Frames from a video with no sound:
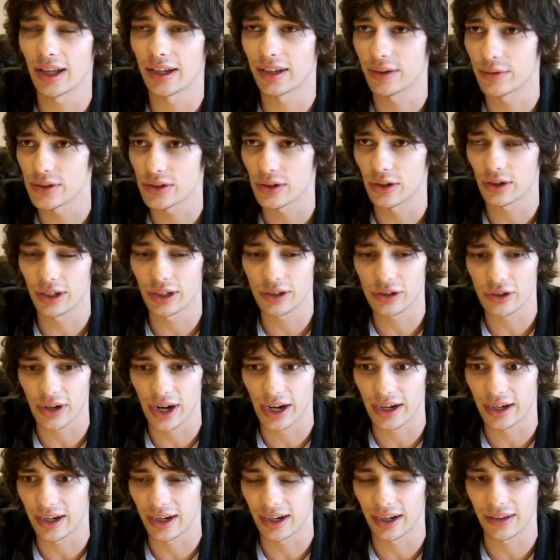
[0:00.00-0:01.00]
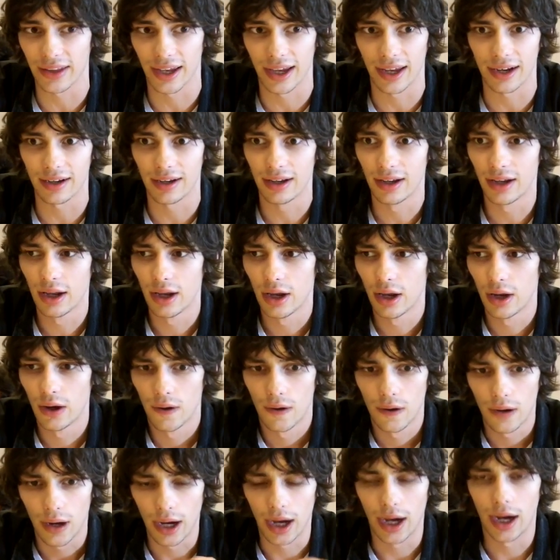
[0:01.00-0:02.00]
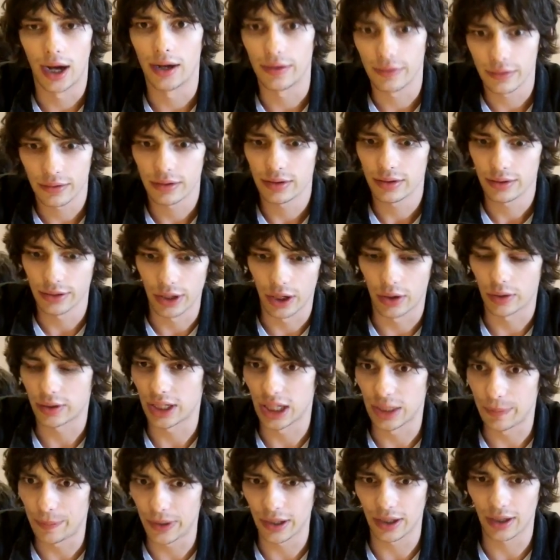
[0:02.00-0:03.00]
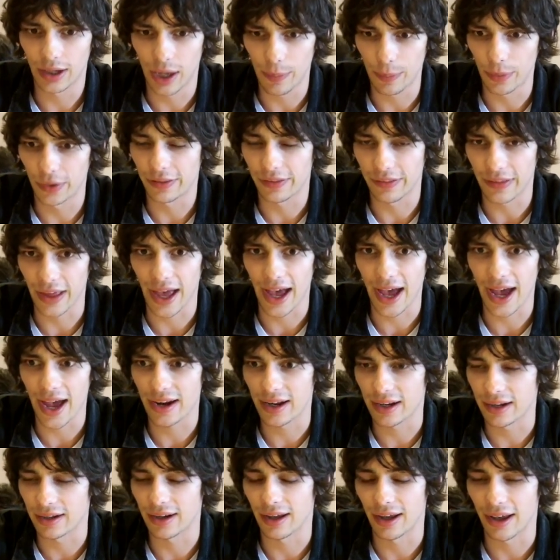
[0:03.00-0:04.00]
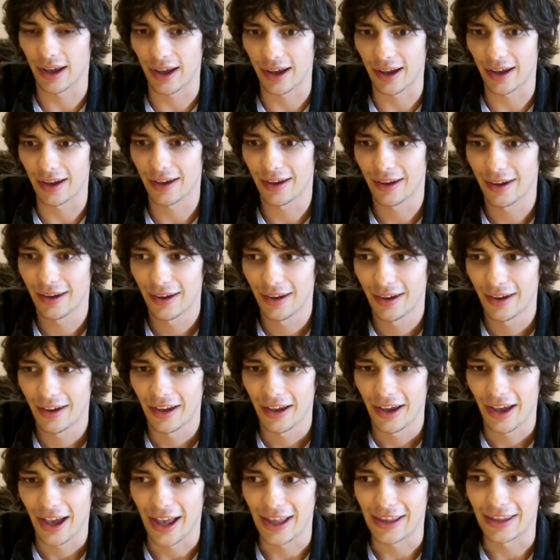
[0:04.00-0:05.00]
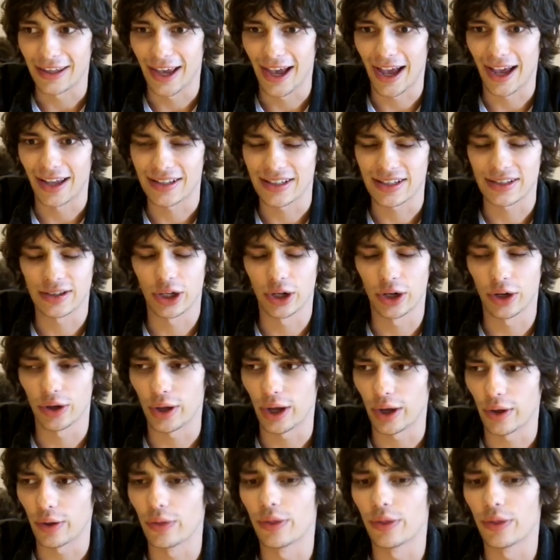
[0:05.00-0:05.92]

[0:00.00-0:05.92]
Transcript: Like it was already trending, and then uh, you know, keeping up with that and uh, and yeah, it's there.